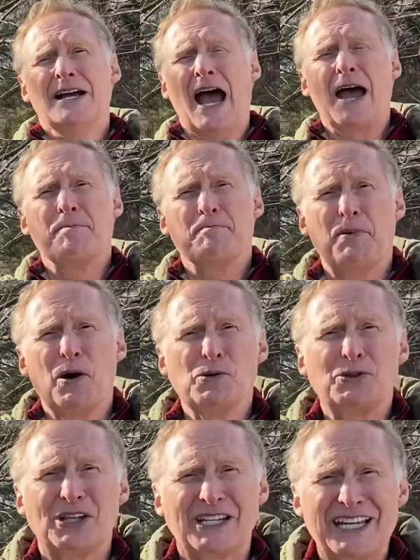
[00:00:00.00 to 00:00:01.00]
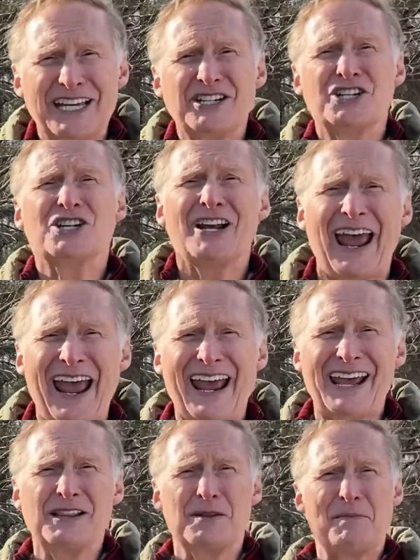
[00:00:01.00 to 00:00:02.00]
and both the kitchen
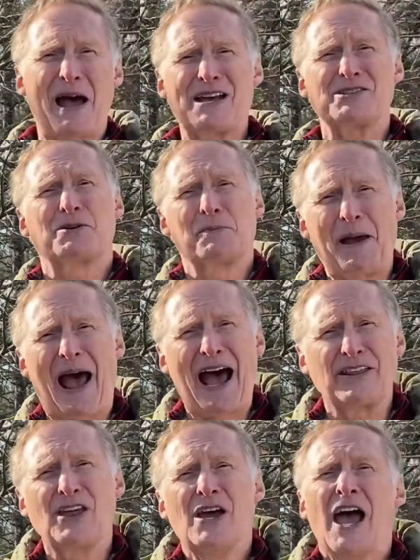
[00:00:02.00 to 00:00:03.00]
and the master bath